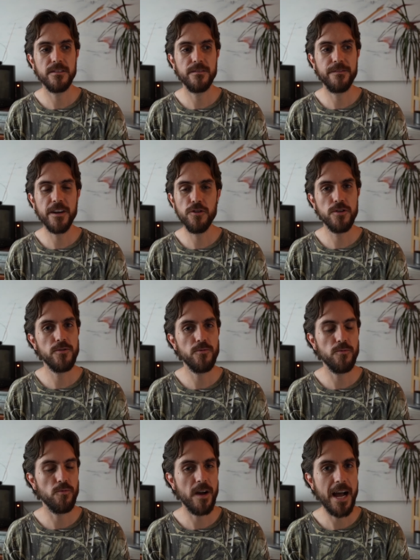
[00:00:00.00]
figure out
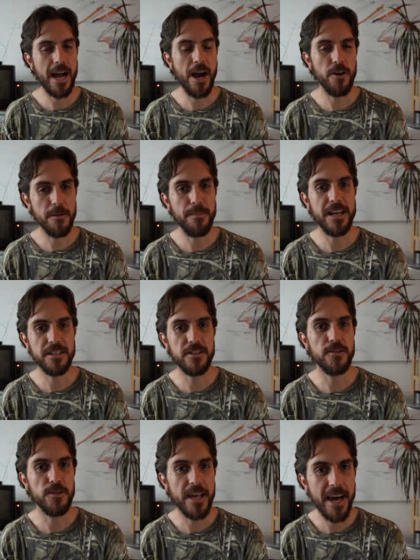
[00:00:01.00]
how to best
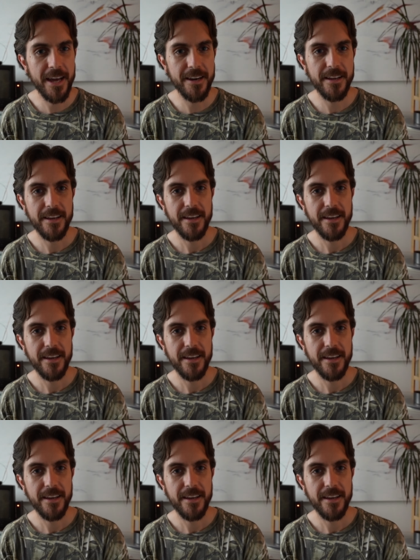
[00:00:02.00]
do that.